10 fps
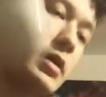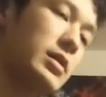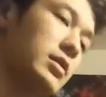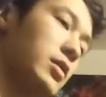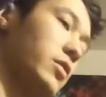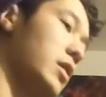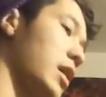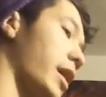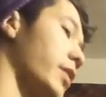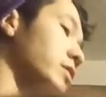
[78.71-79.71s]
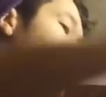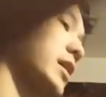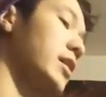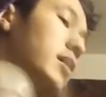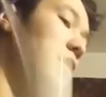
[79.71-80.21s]
So
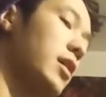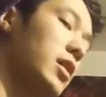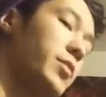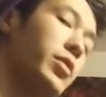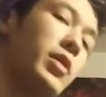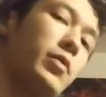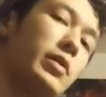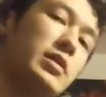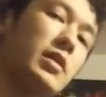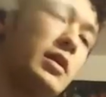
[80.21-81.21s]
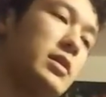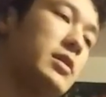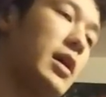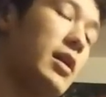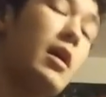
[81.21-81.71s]
outside, and they both get released on the
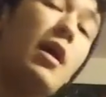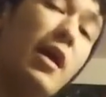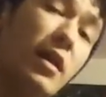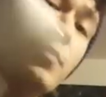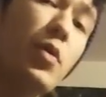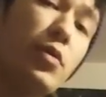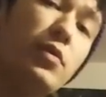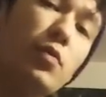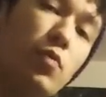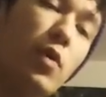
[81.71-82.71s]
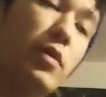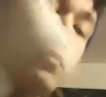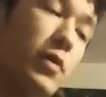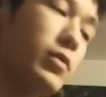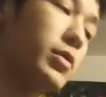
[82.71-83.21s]
inside, and they both do one
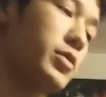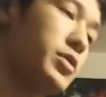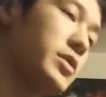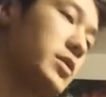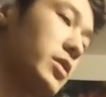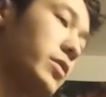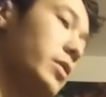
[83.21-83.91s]
revolution. So